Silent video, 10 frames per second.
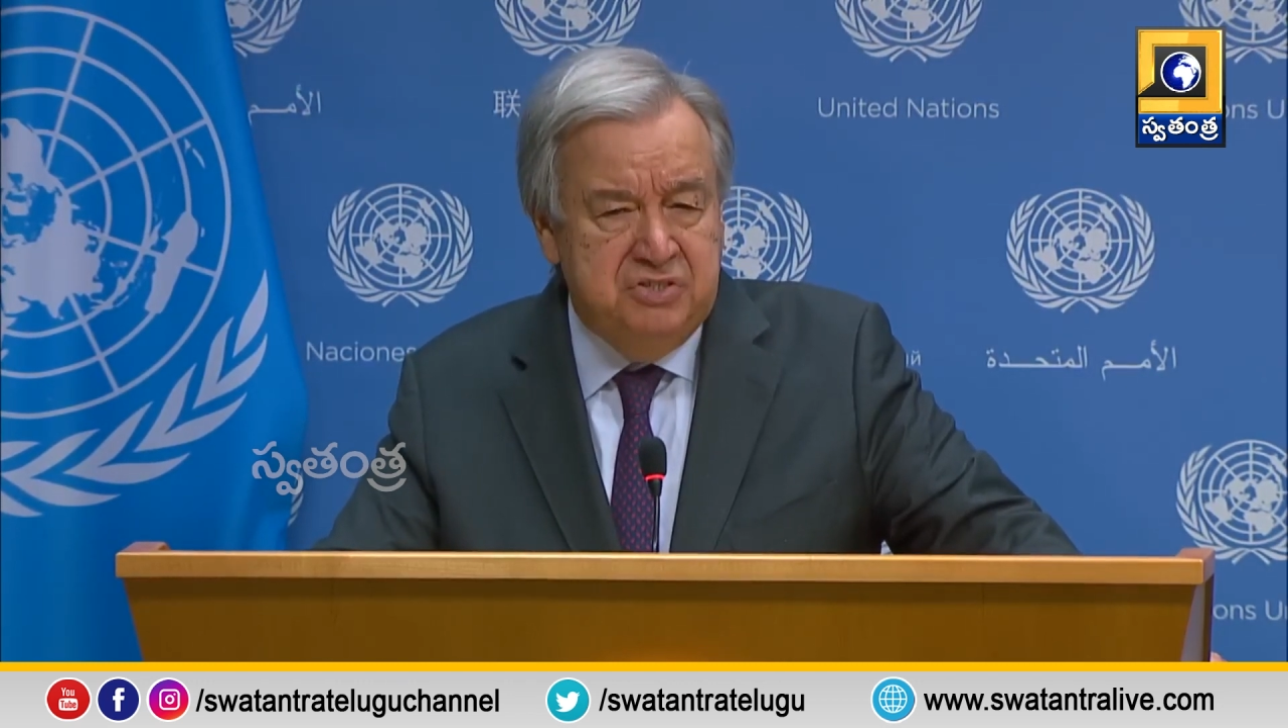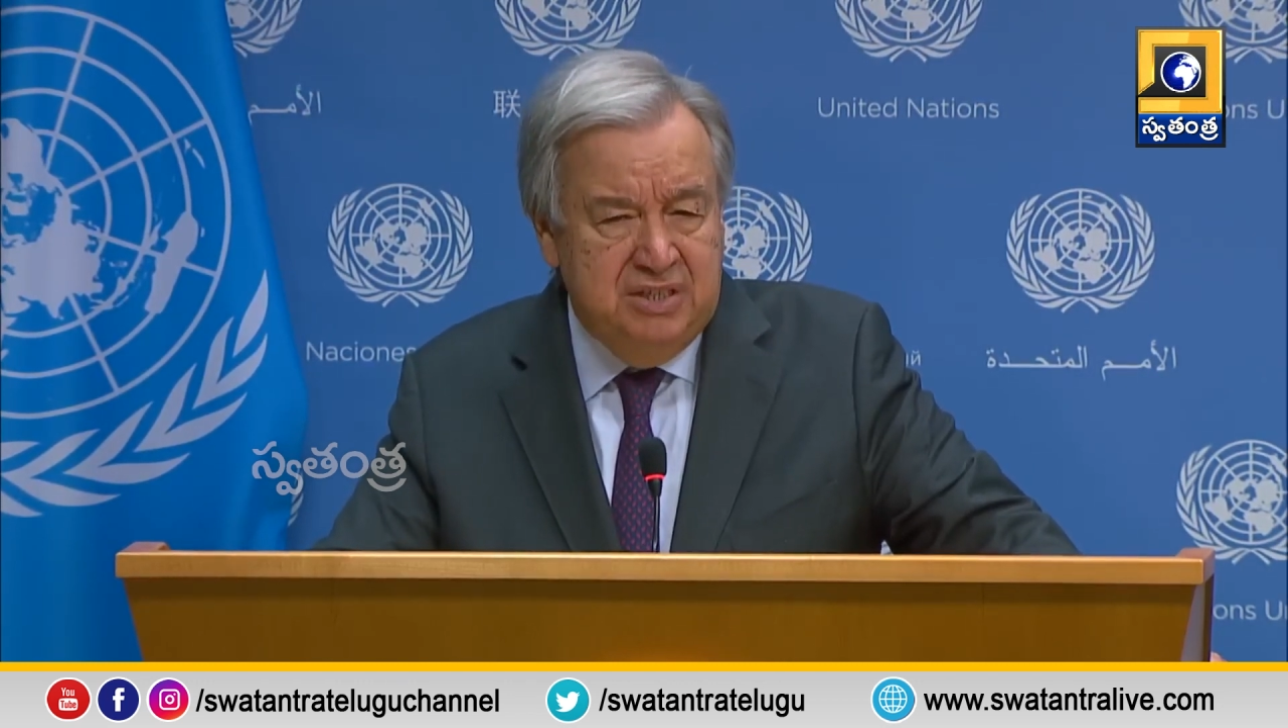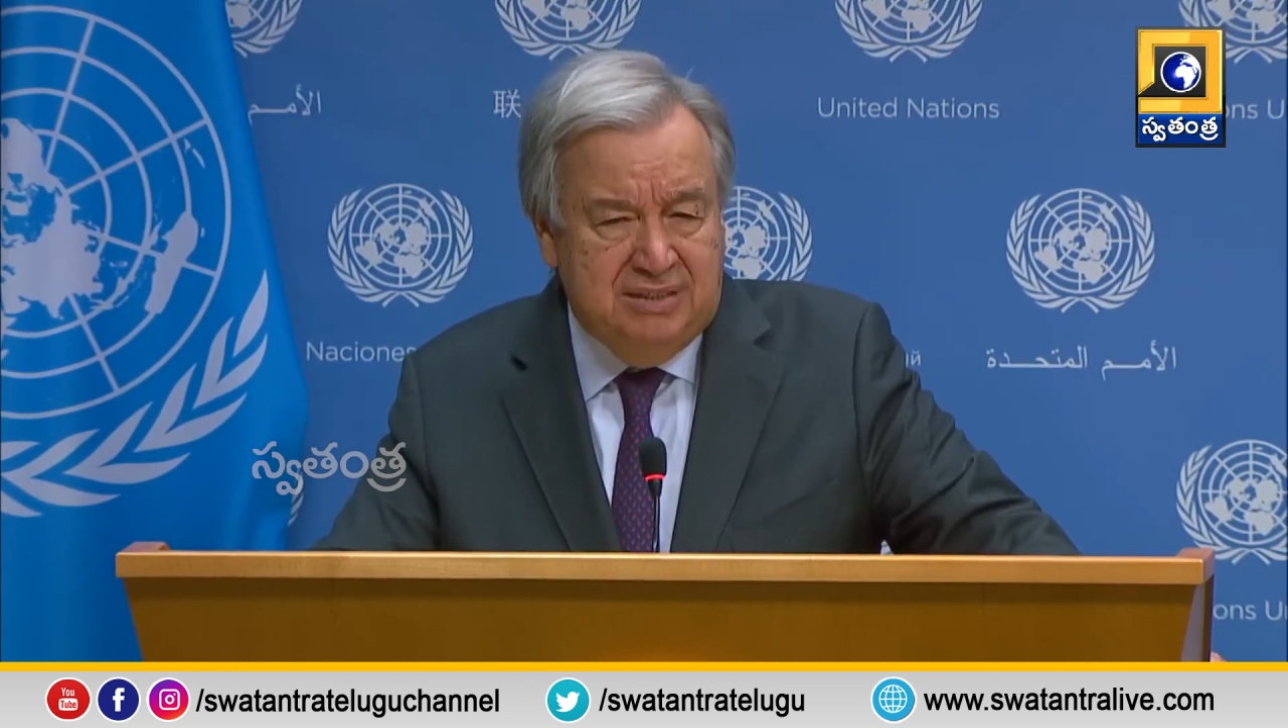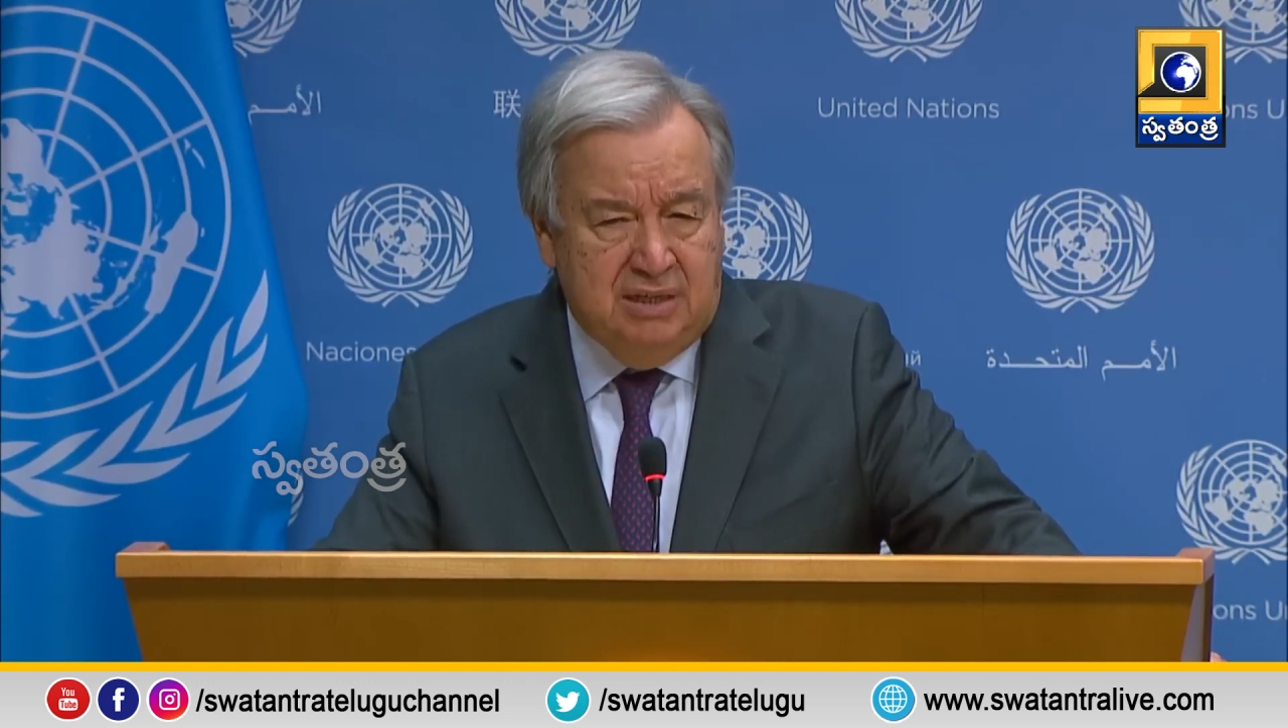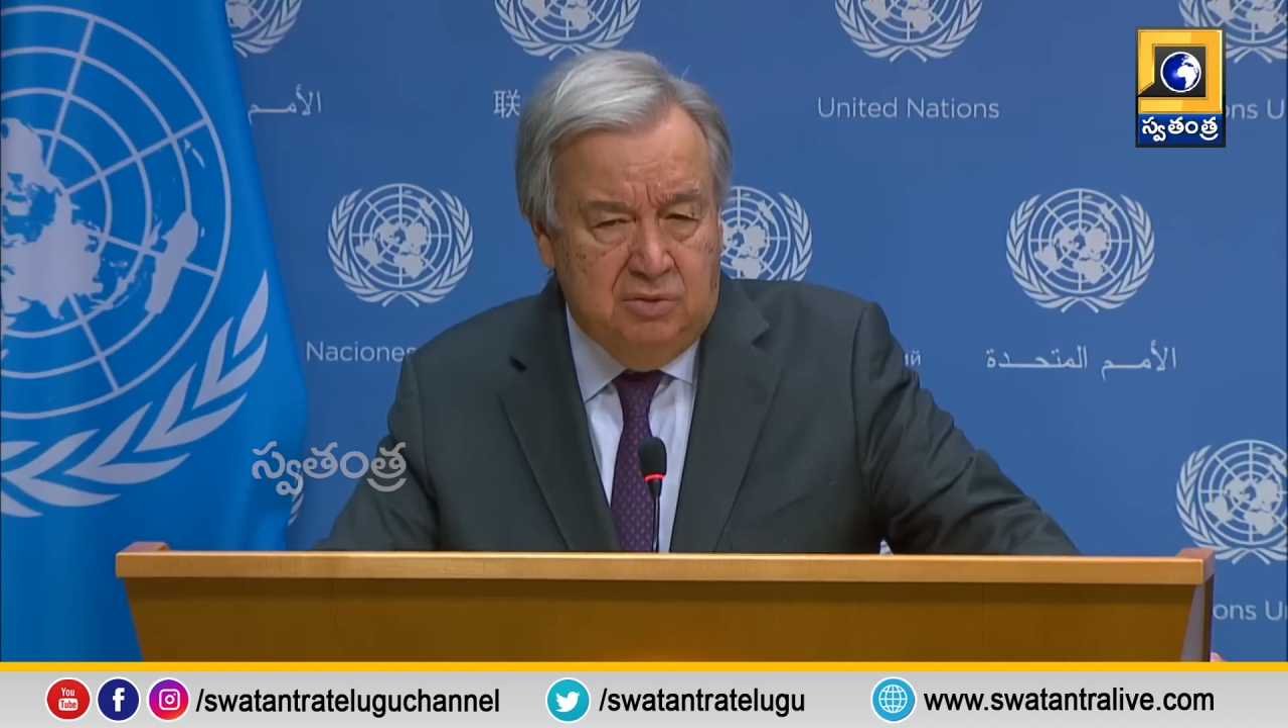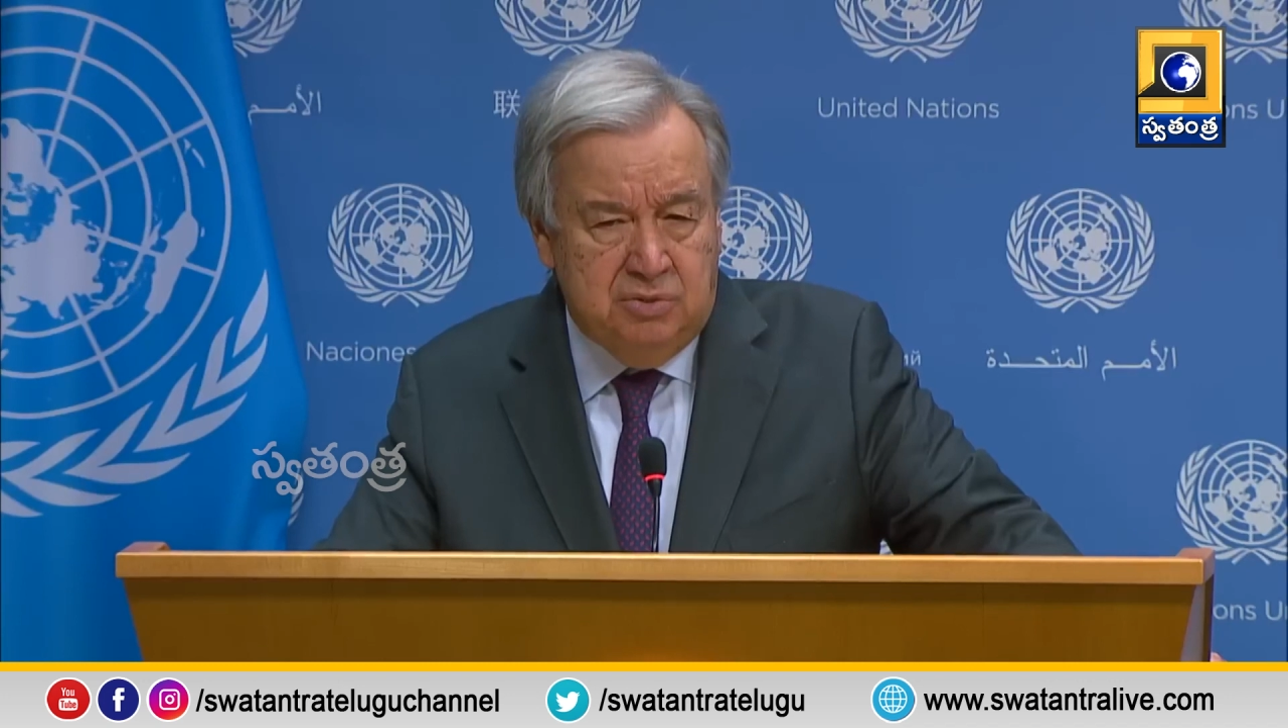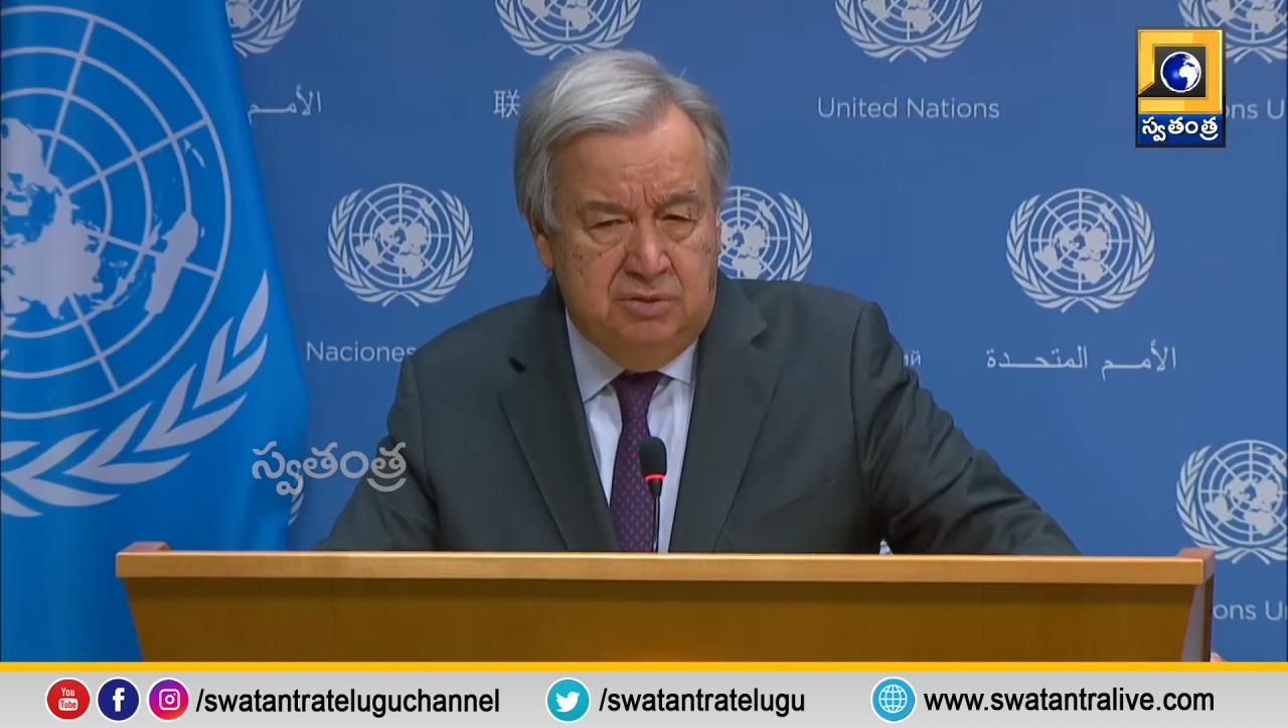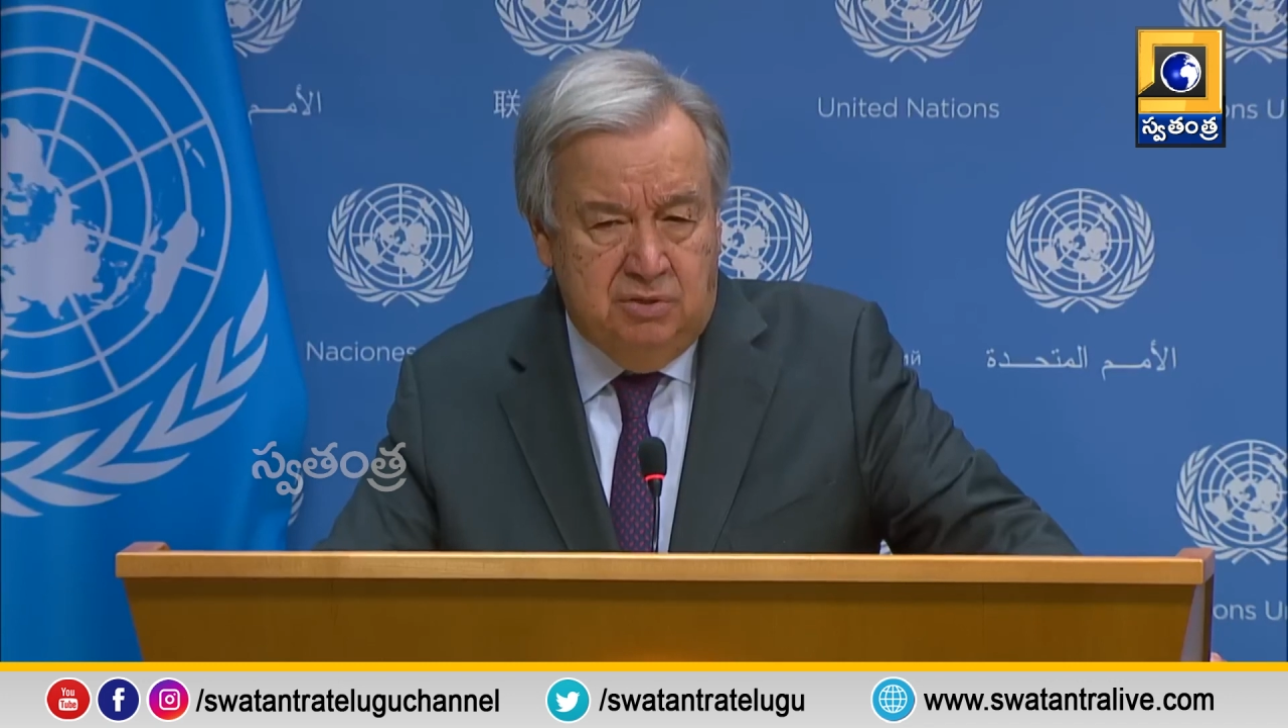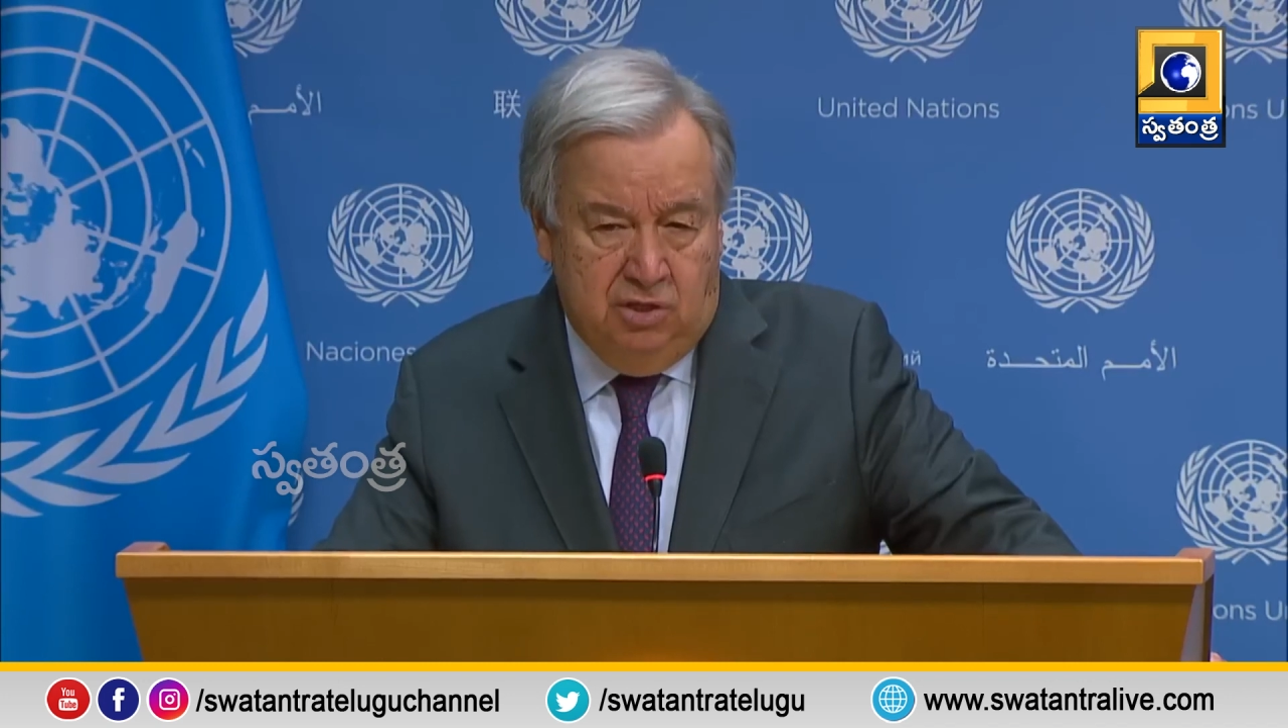3,000